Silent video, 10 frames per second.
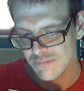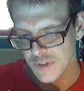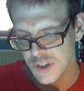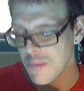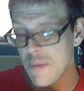
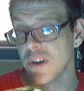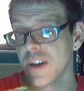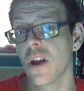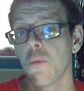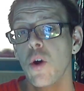You know, my
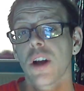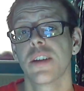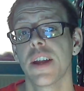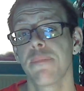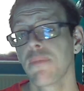brain's not working
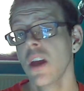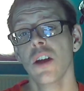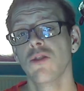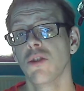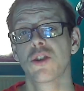today,
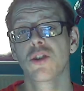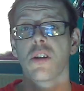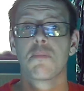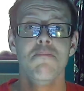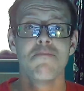so we're just
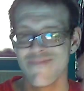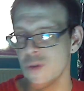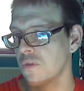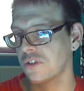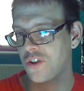going to
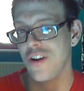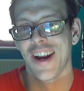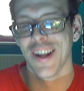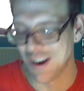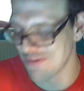move
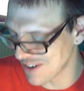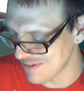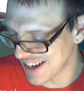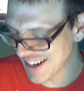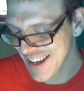straight off from
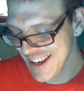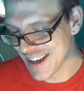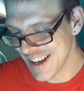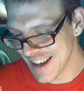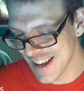that.
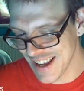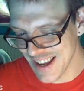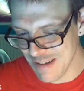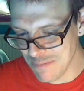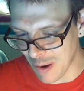
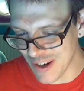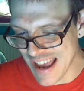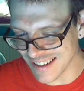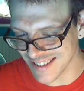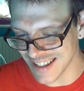
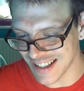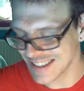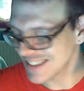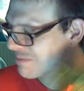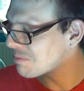Polyester.
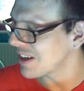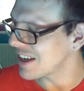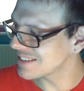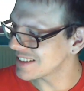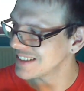Is it
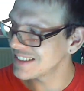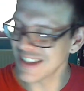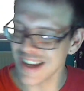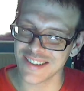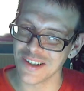polyester?
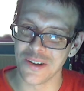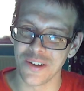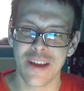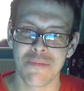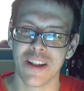I don't know.
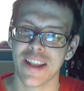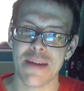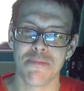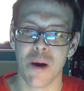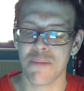Them little air
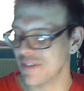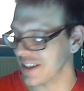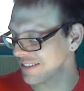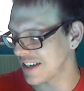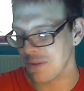puppet
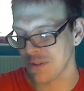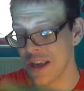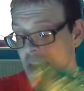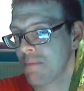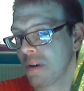things, anyways.
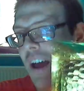But